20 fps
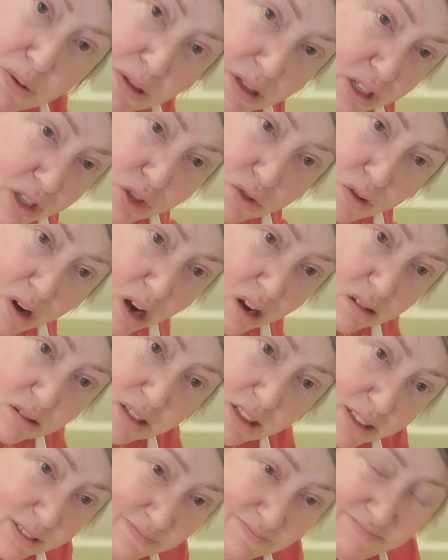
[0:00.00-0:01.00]
this wrong,
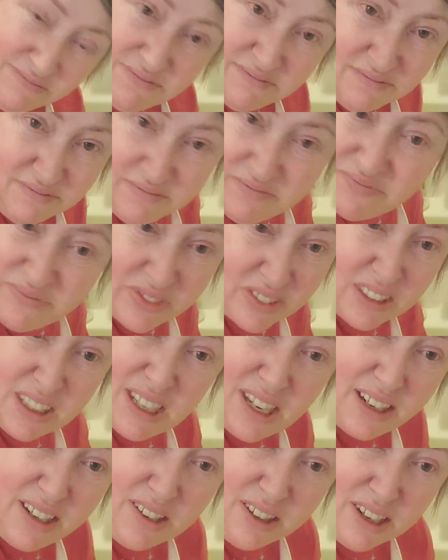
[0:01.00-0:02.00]
I
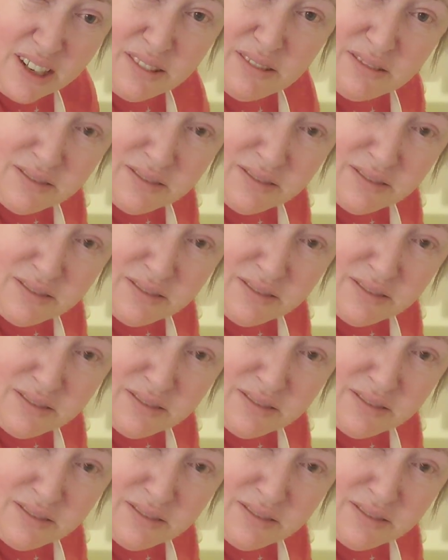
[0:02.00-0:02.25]
don't know.